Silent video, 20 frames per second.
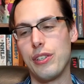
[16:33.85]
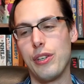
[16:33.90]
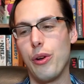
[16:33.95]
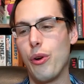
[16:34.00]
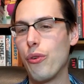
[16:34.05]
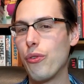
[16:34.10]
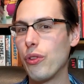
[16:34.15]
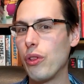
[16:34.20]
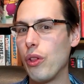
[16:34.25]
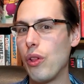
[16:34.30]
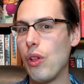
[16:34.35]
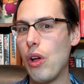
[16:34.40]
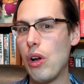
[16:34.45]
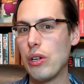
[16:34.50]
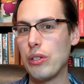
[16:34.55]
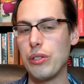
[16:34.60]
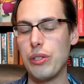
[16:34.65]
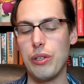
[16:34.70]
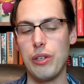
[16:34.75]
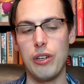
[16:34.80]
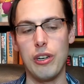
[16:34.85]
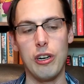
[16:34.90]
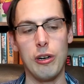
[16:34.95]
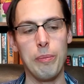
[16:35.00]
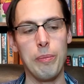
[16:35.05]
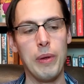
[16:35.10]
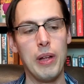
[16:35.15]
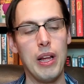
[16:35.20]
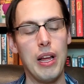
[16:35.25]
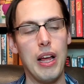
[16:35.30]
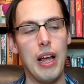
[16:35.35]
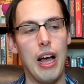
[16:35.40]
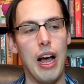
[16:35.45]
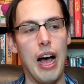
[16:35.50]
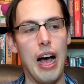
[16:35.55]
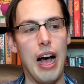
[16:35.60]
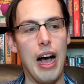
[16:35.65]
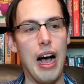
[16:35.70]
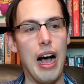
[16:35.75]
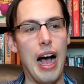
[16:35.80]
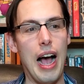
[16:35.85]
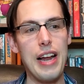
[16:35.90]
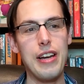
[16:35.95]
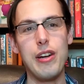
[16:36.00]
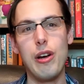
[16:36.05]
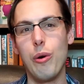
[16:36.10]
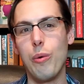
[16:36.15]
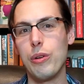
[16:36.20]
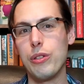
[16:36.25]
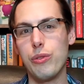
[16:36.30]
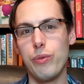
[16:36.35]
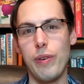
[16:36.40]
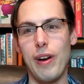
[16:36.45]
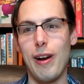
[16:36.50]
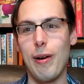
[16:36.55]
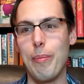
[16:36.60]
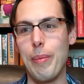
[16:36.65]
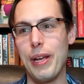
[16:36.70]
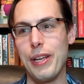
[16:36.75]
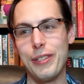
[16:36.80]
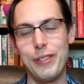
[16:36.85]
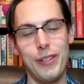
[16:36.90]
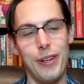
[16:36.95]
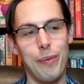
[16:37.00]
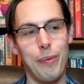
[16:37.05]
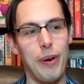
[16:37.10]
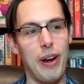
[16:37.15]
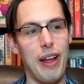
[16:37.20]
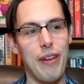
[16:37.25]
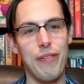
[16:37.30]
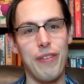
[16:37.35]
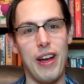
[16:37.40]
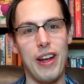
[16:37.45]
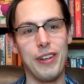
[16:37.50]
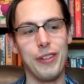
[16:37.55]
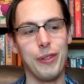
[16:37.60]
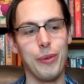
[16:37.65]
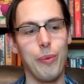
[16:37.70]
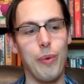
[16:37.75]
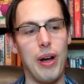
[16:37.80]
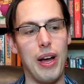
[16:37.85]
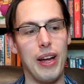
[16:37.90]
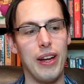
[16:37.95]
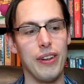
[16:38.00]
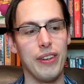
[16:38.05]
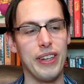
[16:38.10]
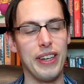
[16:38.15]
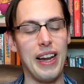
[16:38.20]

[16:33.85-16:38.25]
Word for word: You know, over the long term, uh, I know what's rare based on what I find in the wild.